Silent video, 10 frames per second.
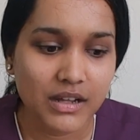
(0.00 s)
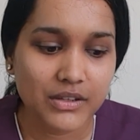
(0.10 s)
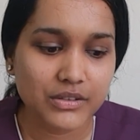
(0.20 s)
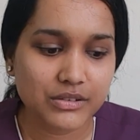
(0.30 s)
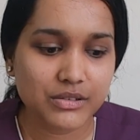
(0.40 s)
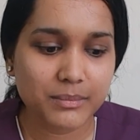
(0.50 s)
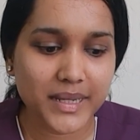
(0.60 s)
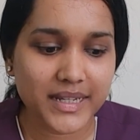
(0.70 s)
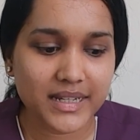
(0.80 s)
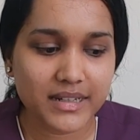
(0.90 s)
you know,
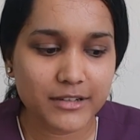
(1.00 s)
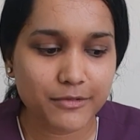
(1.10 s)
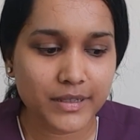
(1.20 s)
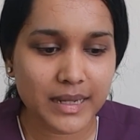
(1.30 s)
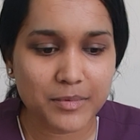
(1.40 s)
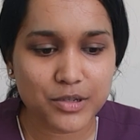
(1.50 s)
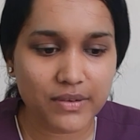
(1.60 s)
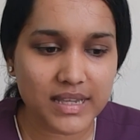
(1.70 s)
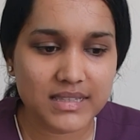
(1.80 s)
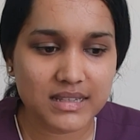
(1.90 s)
many different types of
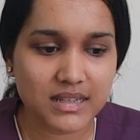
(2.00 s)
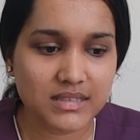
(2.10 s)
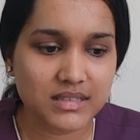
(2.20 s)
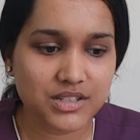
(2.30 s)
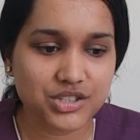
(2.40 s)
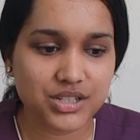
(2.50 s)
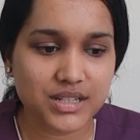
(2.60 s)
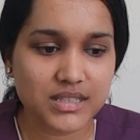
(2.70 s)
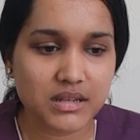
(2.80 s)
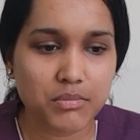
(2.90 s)
assays, such
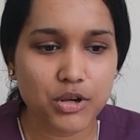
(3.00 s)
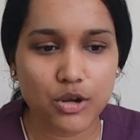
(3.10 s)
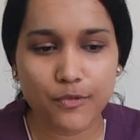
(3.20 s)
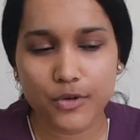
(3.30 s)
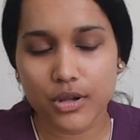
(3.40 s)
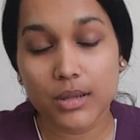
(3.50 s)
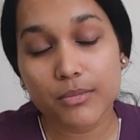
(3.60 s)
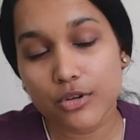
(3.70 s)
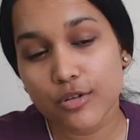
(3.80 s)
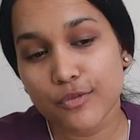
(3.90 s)
as
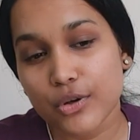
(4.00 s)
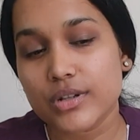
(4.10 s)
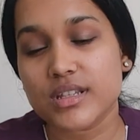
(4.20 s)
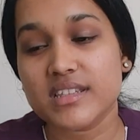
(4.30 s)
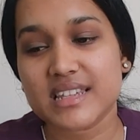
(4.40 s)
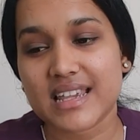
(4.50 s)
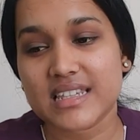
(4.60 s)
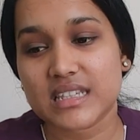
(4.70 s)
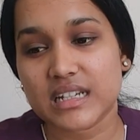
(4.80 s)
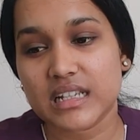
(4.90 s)
immunofluorescence
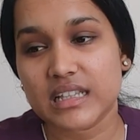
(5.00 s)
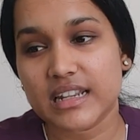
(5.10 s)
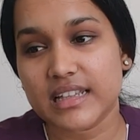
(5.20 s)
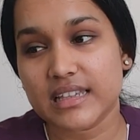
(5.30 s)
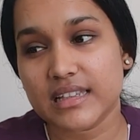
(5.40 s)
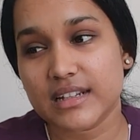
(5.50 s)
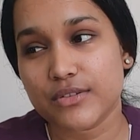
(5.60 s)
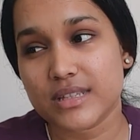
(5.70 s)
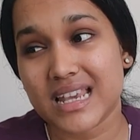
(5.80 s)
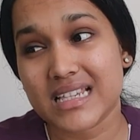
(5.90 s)
assay. Then I think there
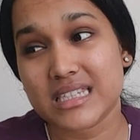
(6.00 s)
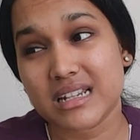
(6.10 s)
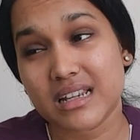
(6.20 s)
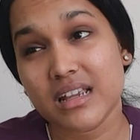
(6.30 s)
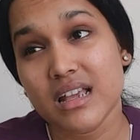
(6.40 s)
was X-ray